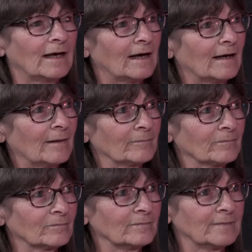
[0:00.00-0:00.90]

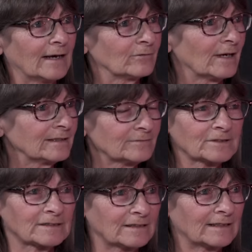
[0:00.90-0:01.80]
Now running
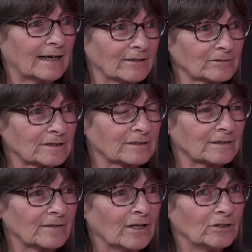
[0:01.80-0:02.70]
for city
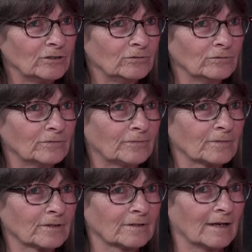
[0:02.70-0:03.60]
council, mm-hmm.
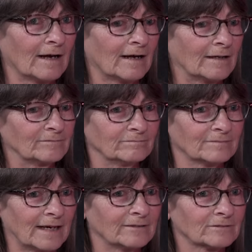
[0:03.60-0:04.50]
you've,
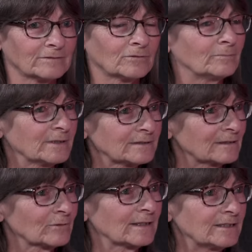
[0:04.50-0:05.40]
built
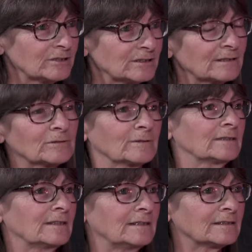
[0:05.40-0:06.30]
some relationships with
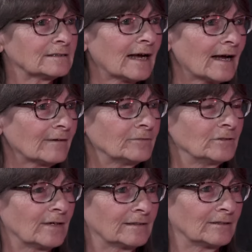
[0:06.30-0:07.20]
city staff.
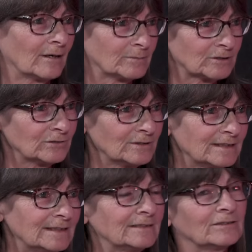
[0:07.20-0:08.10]
You've had the
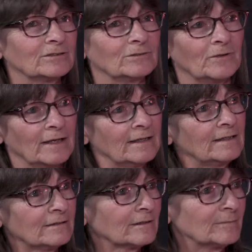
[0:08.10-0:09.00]
opportunity to
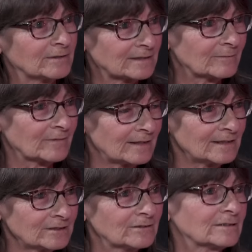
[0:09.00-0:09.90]
hear about some of the
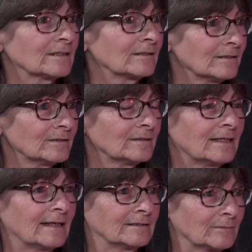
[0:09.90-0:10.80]
issues and learn
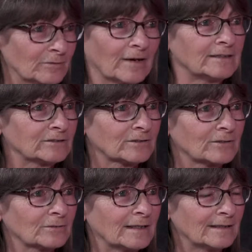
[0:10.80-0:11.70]
and to provide your
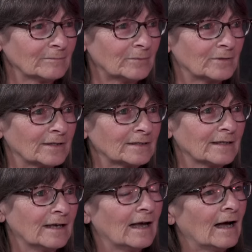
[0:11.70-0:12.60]
own input.
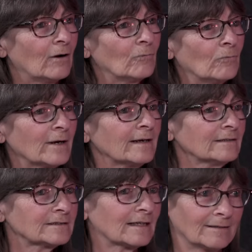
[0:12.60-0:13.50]
Mm-hmm. What
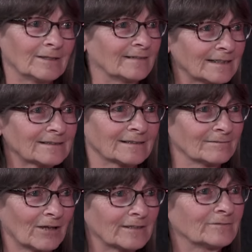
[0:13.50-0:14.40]
else? I mean, that's a
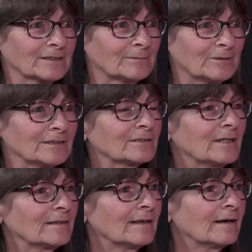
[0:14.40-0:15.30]
lot of experience
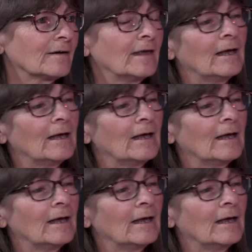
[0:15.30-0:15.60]
right there.